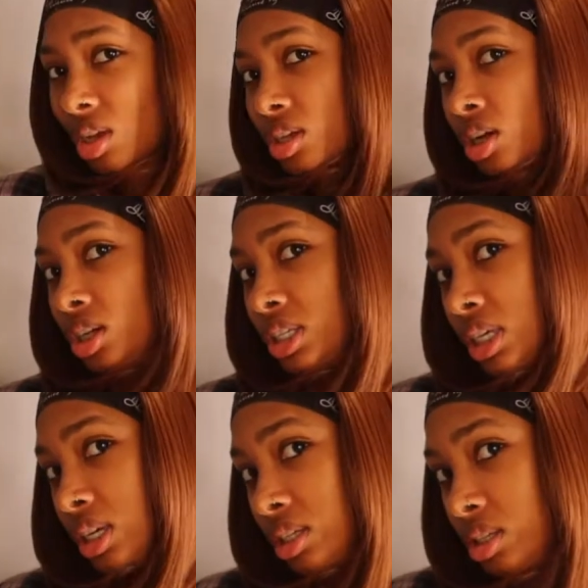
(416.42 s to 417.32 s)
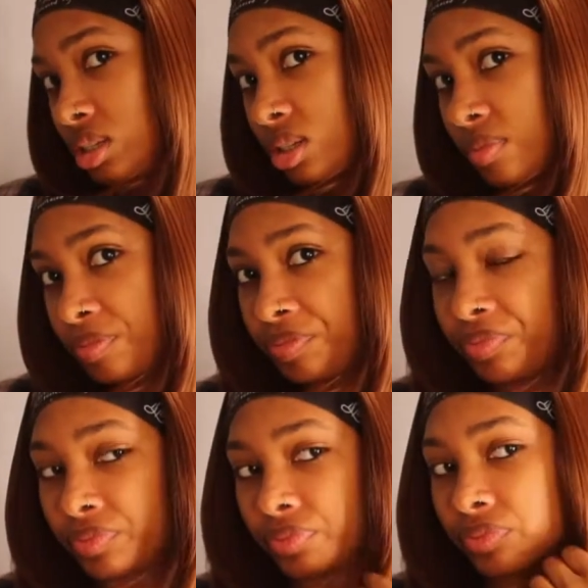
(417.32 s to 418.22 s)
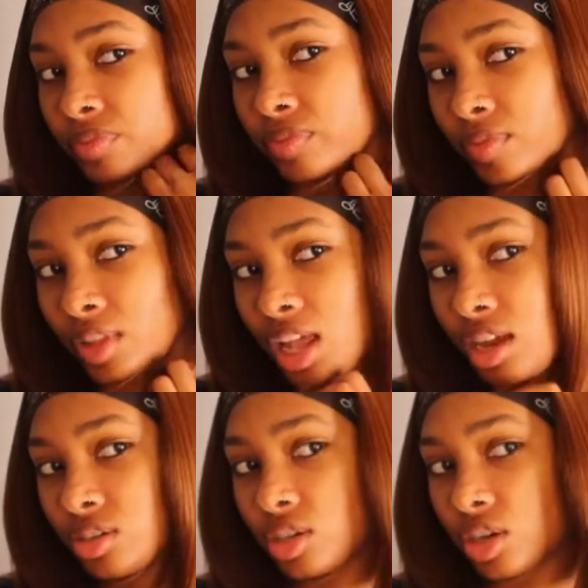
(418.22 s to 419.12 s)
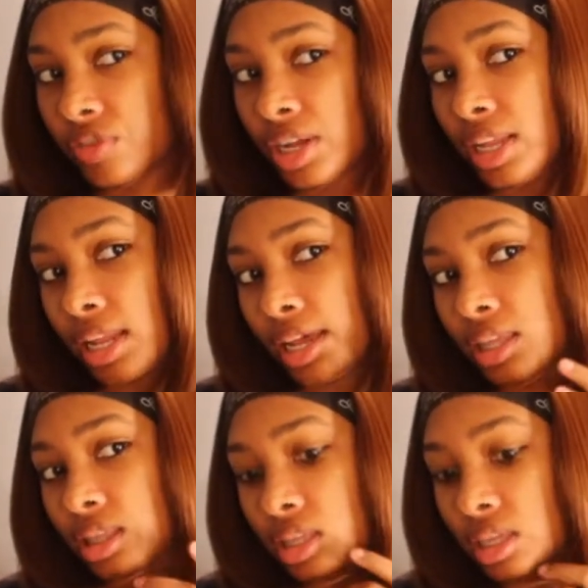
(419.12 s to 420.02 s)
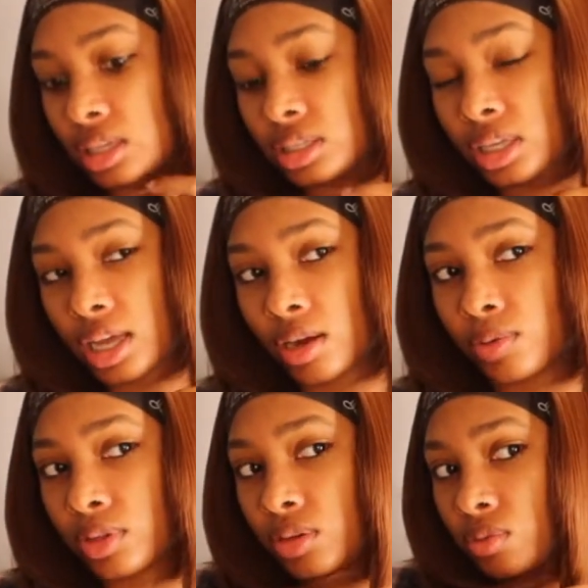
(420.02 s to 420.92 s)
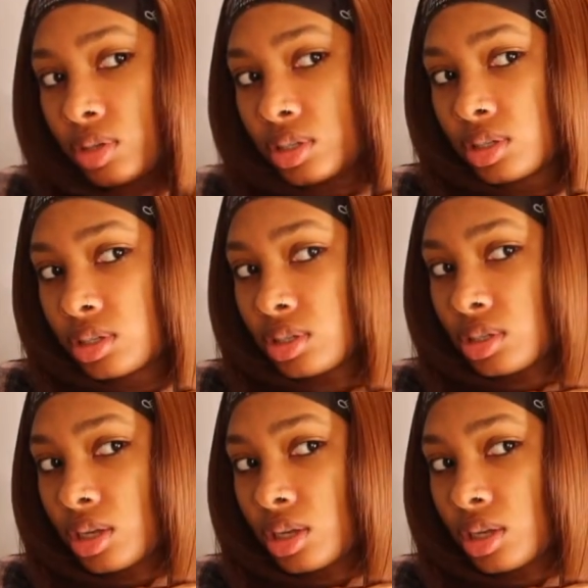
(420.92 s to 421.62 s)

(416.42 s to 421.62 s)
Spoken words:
Y'all see this? I don't know if I like this. Like, I really want to just